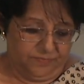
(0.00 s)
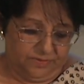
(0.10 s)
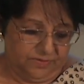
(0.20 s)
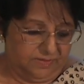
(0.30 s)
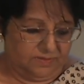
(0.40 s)

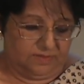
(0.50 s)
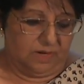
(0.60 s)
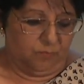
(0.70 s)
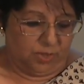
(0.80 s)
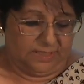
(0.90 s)
This is
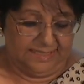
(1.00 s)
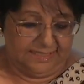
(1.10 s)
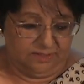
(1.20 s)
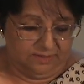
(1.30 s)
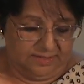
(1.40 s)
somewhat
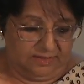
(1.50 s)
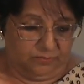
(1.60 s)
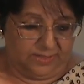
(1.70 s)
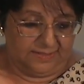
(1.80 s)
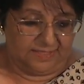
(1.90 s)
later than
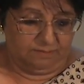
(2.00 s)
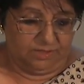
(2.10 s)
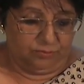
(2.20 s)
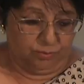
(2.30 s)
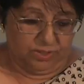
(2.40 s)
the ones I've
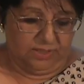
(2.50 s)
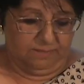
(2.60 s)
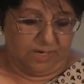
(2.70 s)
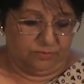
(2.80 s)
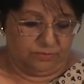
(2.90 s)
been talking
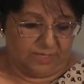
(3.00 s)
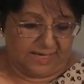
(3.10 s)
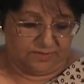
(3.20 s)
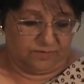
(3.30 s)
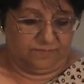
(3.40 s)
about
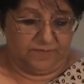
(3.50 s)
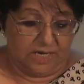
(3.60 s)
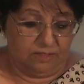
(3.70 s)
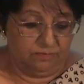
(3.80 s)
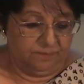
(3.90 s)
as of
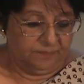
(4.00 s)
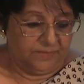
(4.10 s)
now.